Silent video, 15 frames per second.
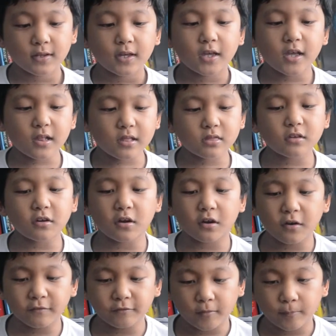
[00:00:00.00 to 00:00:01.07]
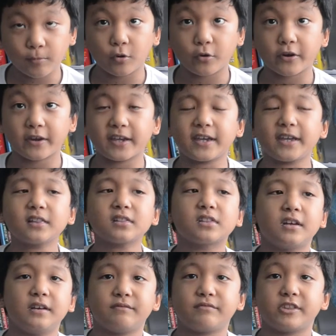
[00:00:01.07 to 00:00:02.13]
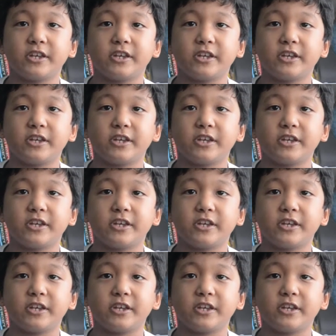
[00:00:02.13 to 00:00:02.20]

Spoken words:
It's a herbivore. It lives